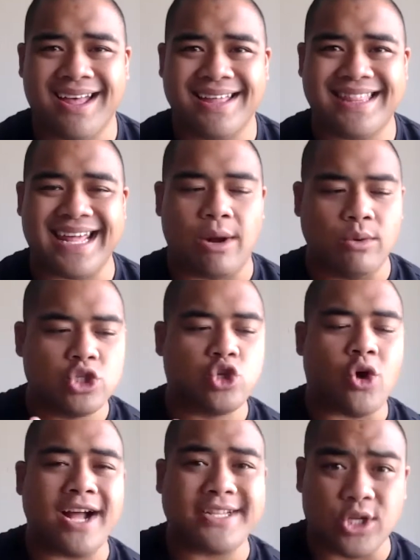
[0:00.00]
that I would
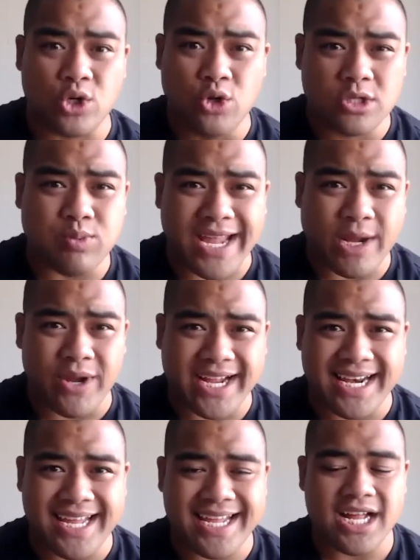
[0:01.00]
try to lose weight
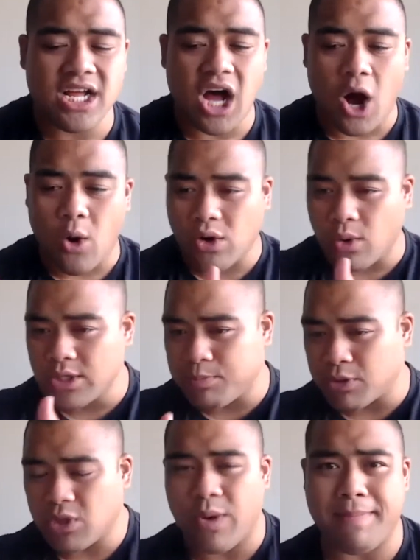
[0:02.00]
quickly, I would always
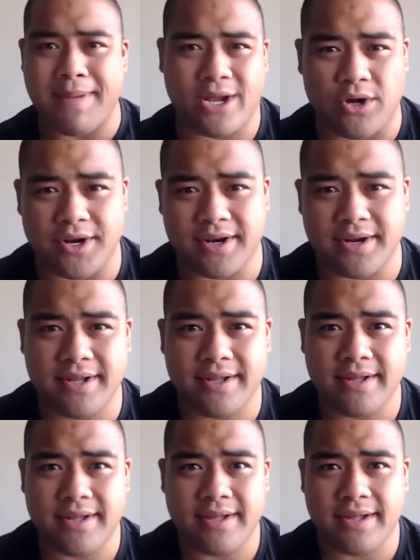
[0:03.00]
put the weight back on.
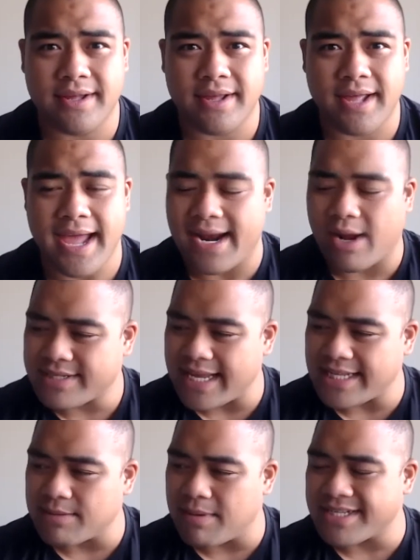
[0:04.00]
And I would
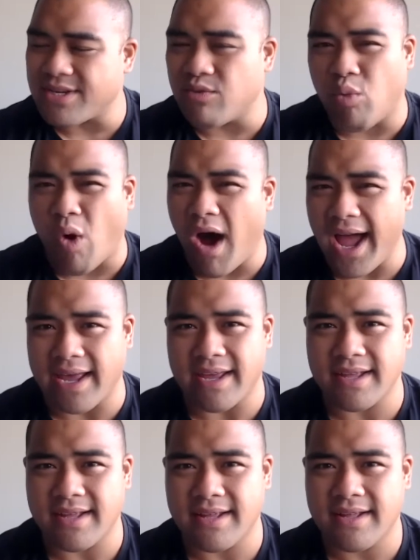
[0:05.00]
say to myself, why?
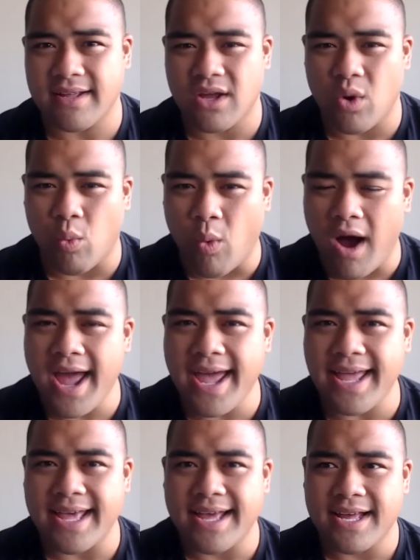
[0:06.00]

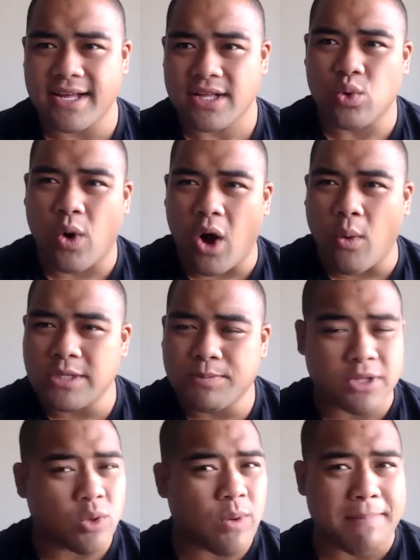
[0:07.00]
Why do I always
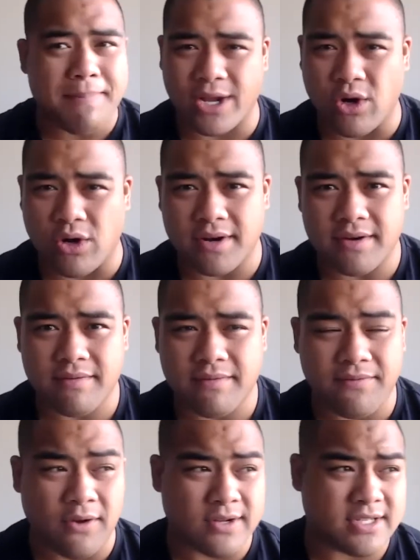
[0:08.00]
put the weight back on?
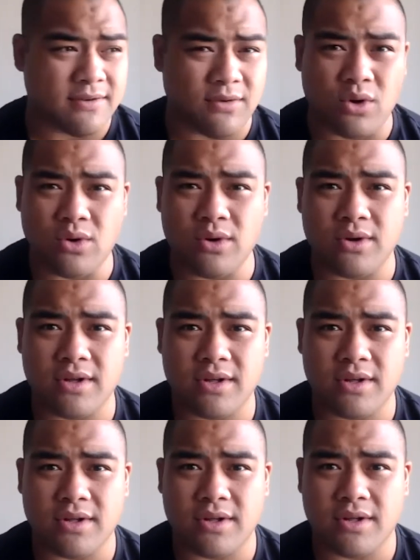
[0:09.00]
First of all,
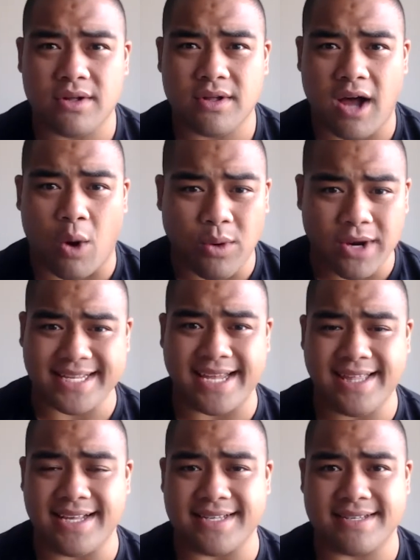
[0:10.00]
I want to say
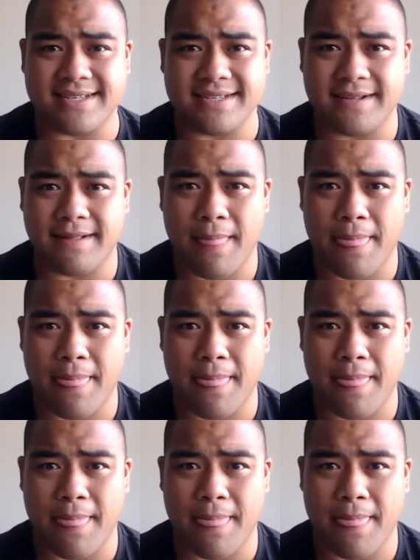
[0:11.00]
this.